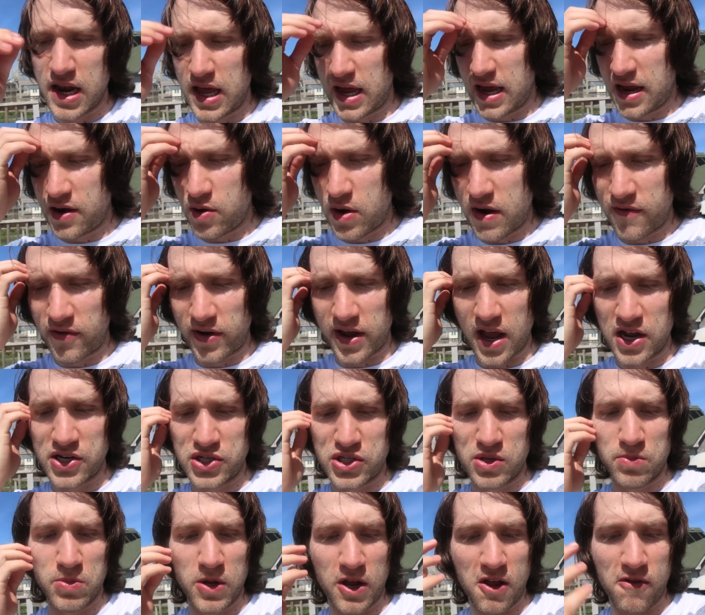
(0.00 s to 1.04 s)
and whoever catches
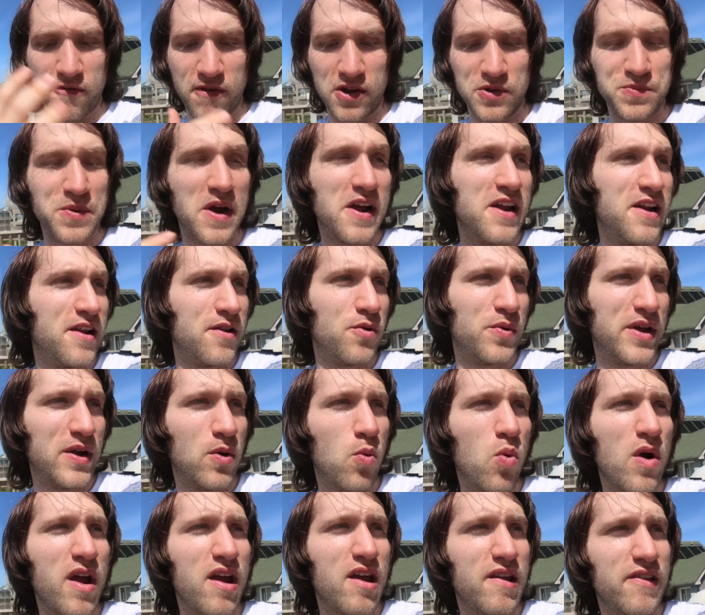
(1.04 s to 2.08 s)
the biggest fish by the end of the week
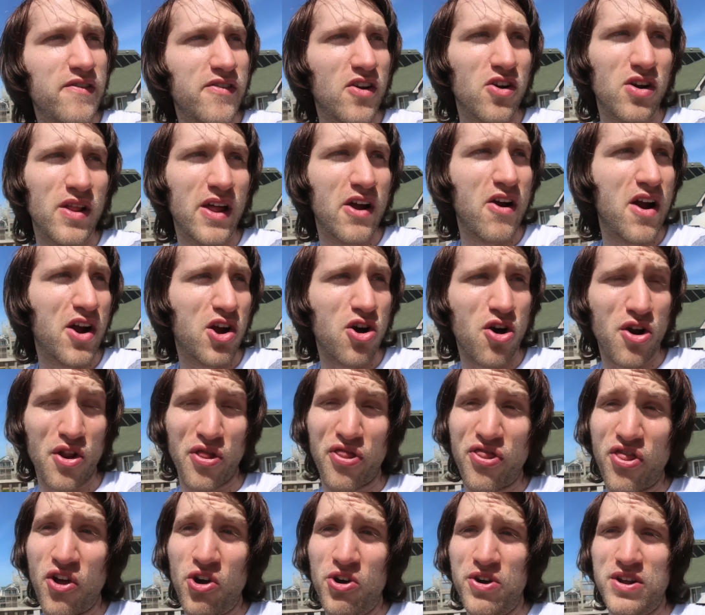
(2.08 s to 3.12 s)
wins. Uncle Larry caught a
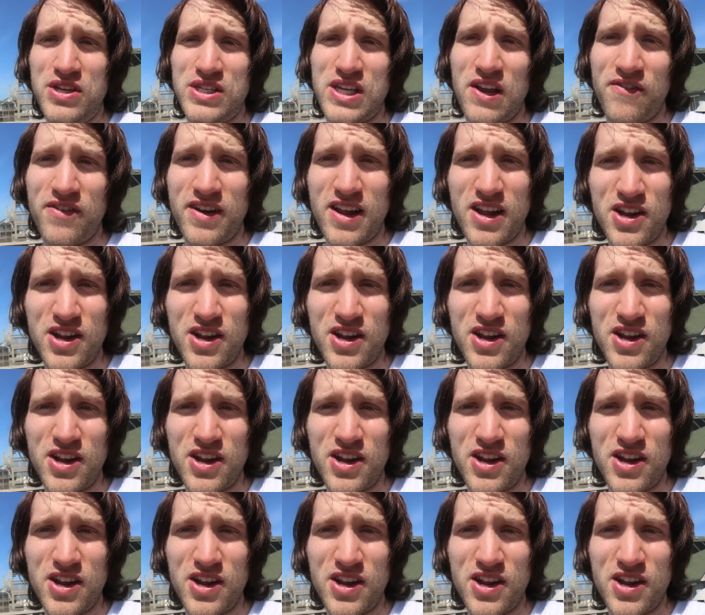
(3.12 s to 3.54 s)
37